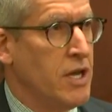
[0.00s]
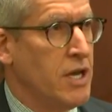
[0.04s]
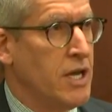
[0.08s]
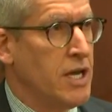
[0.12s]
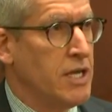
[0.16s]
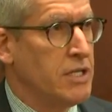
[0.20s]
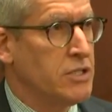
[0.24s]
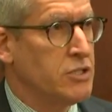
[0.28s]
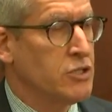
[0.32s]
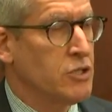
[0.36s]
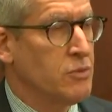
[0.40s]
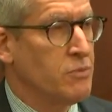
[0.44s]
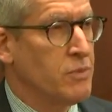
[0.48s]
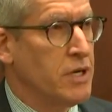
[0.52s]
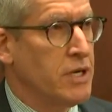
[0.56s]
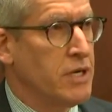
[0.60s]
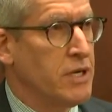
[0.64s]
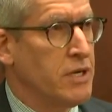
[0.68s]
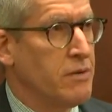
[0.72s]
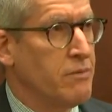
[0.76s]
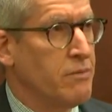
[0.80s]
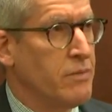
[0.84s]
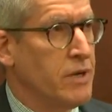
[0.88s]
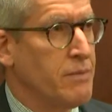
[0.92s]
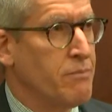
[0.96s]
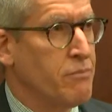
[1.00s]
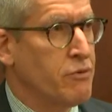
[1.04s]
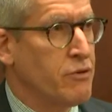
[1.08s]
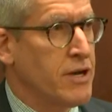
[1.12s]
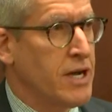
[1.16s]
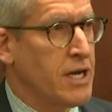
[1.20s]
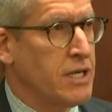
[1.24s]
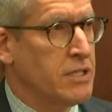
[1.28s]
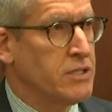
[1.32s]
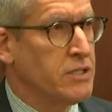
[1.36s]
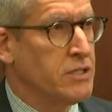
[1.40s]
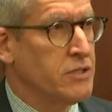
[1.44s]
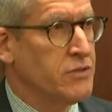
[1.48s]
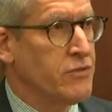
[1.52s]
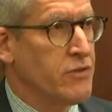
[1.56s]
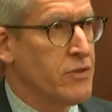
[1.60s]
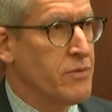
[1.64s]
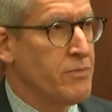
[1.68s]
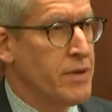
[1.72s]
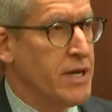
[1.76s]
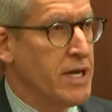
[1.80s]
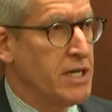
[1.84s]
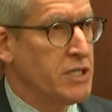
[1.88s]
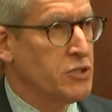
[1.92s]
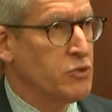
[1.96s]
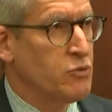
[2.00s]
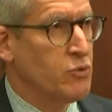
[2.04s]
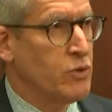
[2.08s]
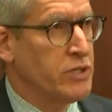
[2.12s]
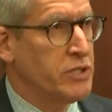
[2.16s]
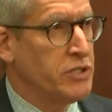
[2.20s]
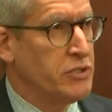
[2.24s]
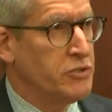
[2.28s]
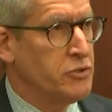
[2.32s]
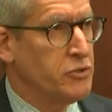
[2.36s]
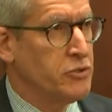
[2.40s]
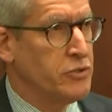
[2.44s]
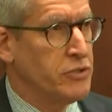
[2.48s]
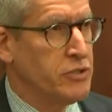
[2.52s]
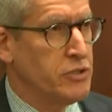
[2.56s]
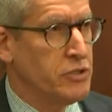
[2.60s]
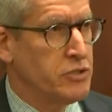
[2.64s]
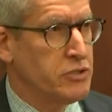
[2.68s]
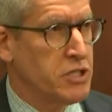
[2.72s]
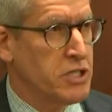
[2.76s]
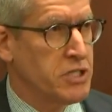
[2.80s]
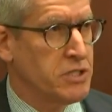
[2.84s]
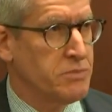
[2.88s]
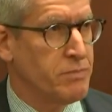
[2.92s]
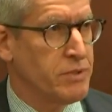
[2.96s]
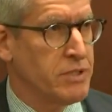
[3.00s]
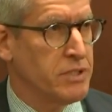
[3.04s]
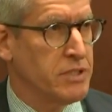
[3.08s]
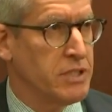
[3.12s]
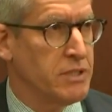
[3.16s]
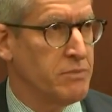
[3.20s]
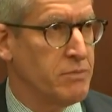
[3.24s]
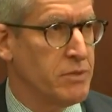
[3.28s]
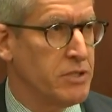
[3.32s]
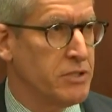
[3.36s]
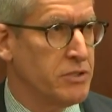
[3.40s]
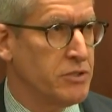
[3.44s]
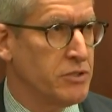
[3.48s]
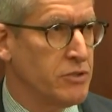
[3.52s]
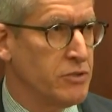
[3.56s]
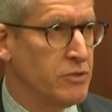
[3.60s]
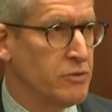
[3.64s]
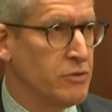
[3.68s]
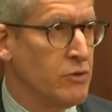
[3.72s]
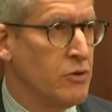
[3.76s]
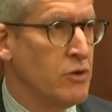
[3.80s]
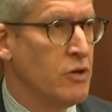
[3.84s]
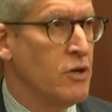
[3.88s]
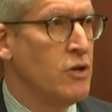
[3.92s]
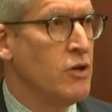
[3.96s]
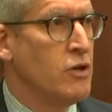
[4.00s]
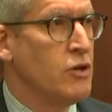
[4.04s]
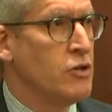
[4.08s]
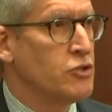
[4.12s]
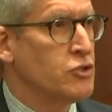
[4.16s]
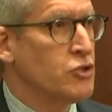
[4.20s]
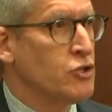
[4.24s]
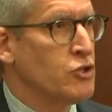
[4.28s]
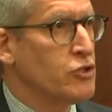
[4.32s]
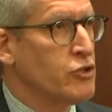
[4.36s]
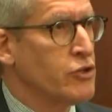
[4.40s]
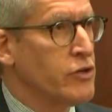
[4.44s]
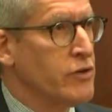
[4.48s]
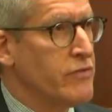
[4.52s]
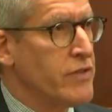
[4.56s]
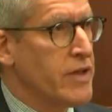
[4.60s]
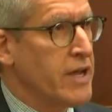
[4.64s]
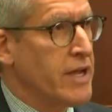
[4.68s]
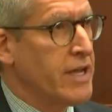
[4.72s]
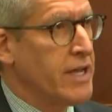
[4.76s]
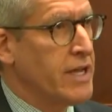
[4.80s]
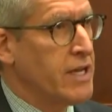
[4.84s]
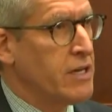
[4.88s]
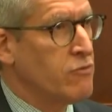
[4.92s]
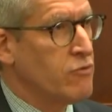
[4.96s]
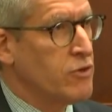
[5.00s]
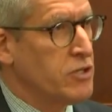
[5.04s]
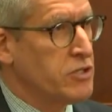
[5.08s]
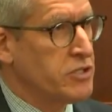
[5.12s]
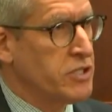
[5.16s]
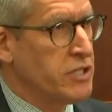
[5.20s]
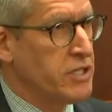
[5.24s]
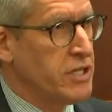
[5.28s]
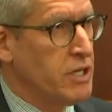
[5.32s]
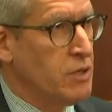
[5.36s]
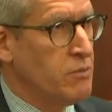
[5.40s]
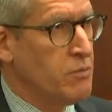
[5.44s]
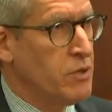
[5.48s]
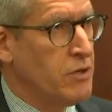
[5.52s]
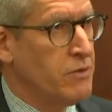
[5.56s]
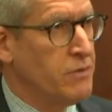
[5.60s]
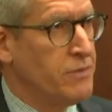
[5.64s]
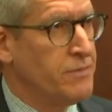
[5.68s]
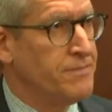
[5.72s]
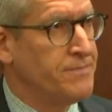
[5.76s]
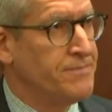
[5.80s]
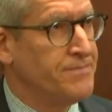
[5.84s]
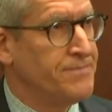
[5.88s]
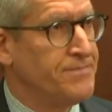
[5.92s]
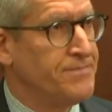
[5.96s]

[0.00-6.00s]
And so my, my practice for the past 22 years has been limited to surgery of the hand, wrist, and elbow.